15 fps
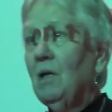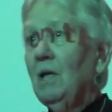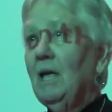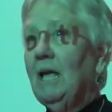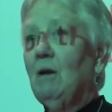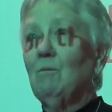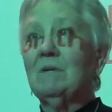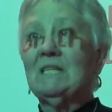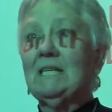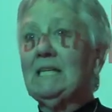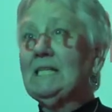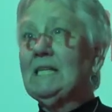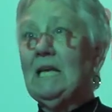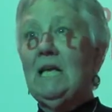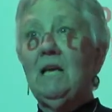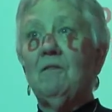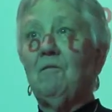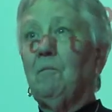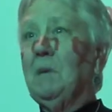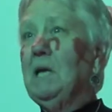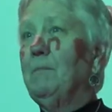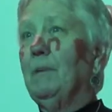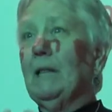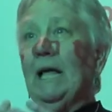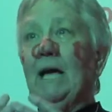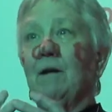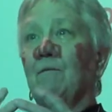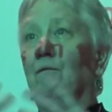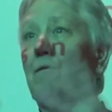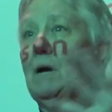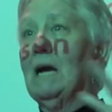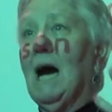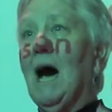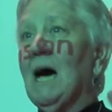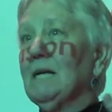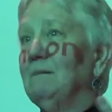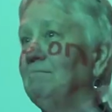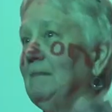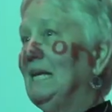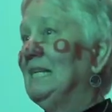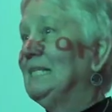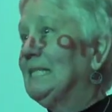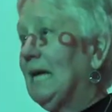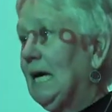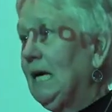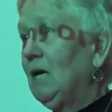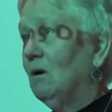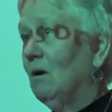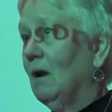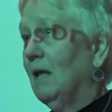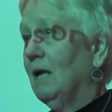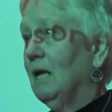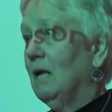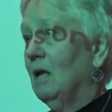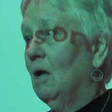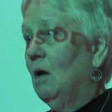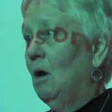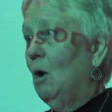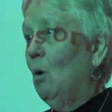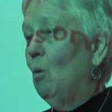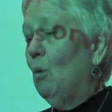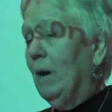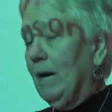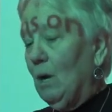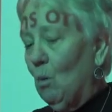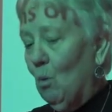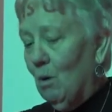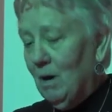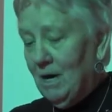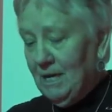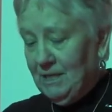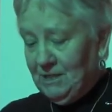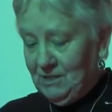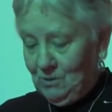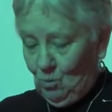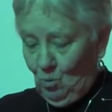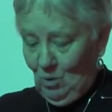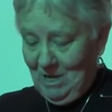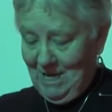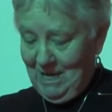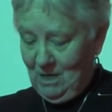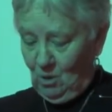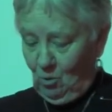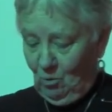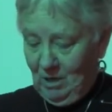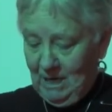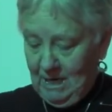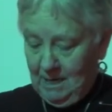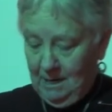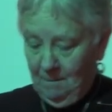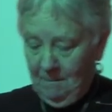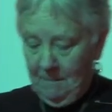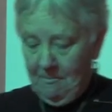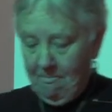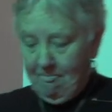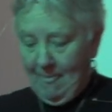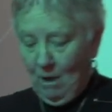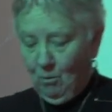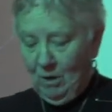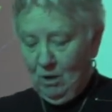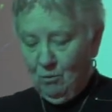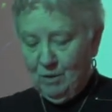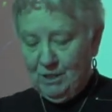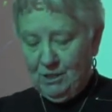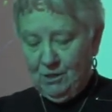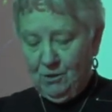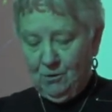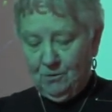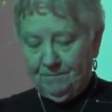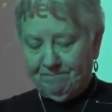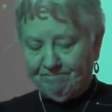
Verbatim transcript: It was as if people had forgotten entirely what it was we had agreed that we would do.